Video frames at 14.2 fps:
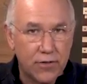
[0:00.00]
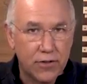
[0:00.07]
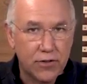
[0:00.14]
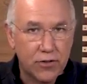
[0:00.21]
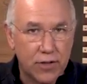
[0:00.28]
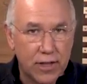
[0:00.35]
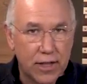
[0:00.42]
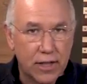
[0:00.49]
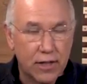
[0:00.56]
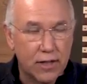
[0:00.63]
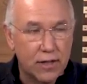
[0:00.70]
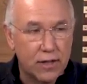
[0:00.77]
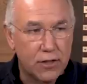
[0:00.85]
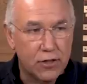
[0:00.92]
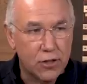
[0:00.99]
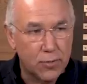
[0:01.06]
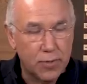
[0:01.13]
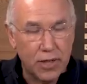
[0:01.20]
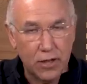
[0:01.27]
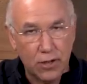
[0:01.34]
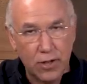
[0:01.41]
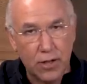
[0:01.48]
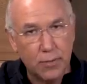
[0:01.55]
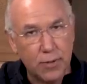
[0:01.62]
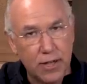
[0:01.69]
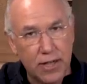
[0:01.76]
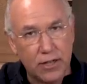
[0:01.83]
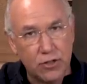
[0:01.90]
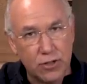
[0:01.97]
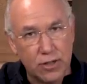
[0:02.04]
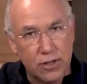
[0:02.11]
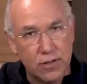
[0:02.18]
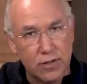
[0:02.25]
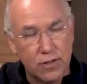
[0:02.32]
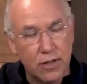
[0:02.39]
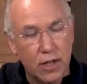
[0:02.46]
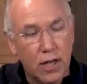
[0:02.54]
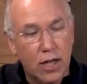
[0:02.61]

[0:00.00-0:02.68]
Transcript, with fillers: full strength, there should be no upper entrance